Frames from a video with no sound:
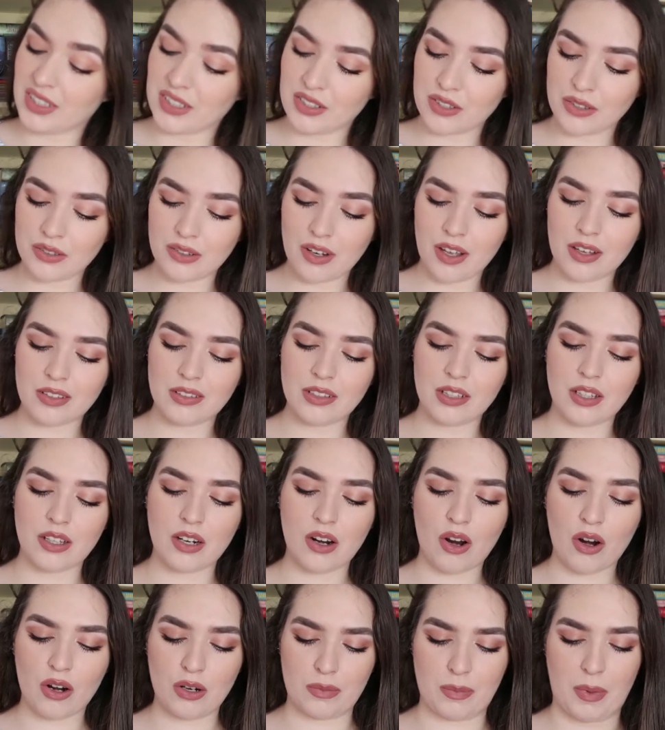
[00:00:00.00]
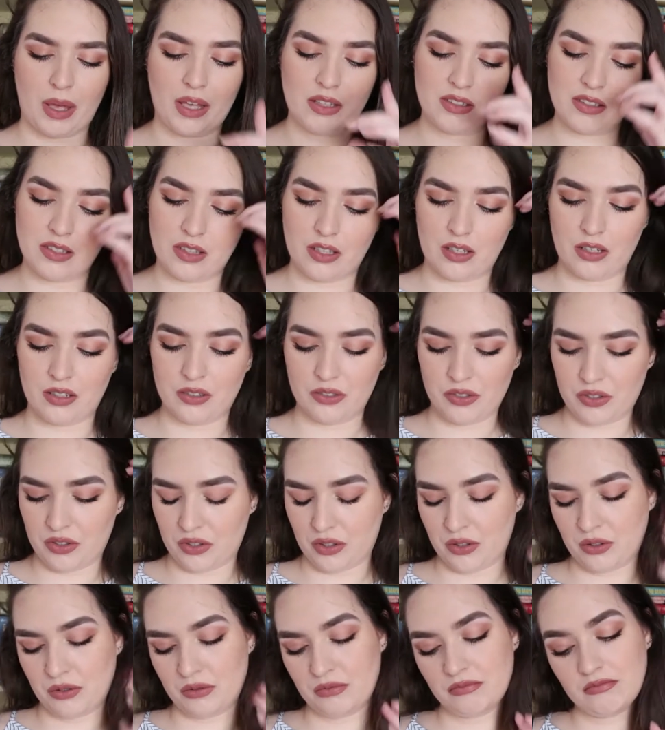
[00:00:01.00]
I don't have a lot of hardbacks there,
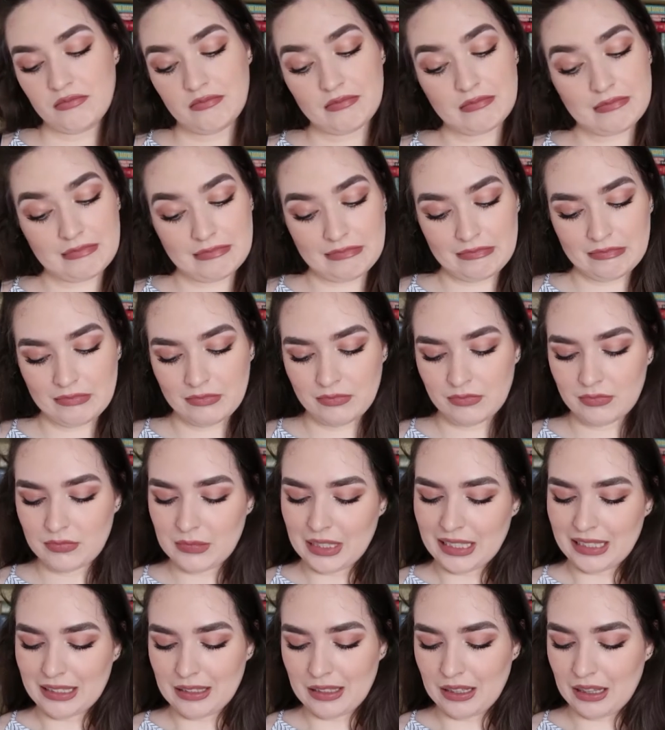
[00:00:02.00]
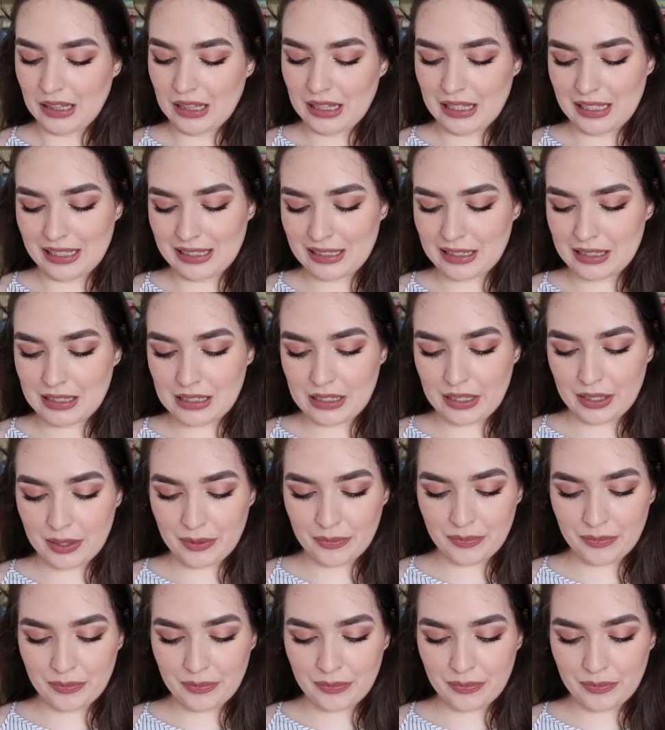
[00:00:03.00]
so let's see.